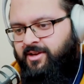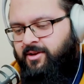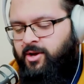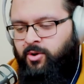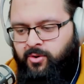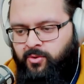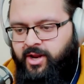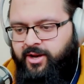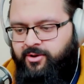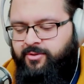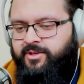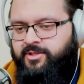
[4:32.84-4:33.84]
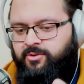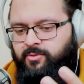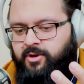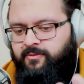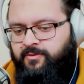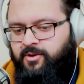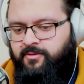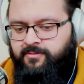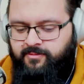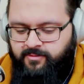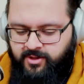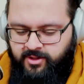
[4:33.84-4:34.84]
all I know is you were
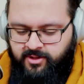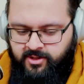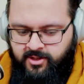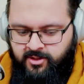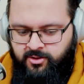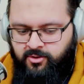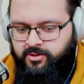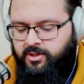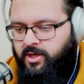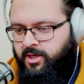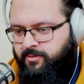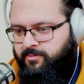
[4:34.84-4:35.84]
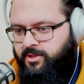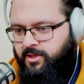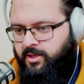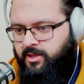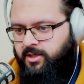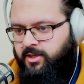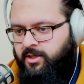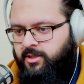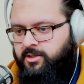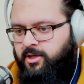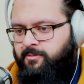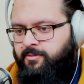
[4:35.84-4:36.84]
involved with Dr. Kaleem Siddiqui, a
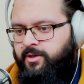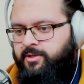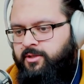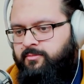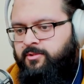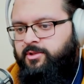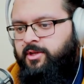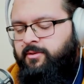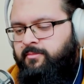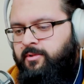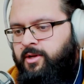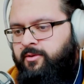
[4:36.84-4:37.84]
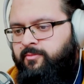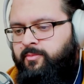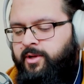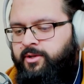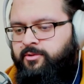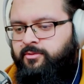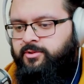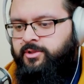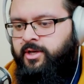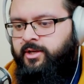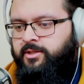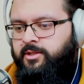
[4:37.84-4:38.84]
celebrated Muslim kind of political
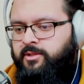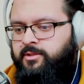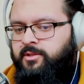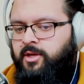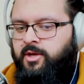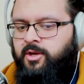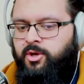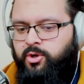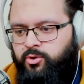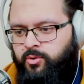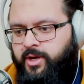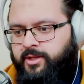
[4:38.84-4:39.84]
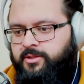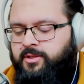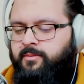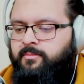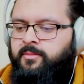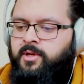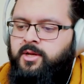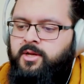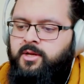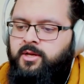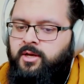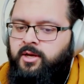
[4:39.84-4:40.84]
scientist who had some,
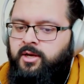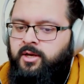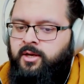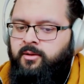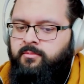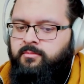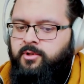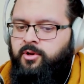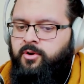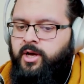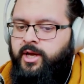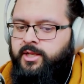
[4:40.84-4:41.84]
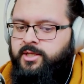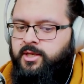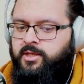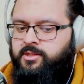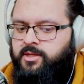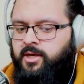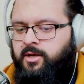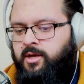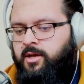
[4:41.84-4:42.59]
ideas that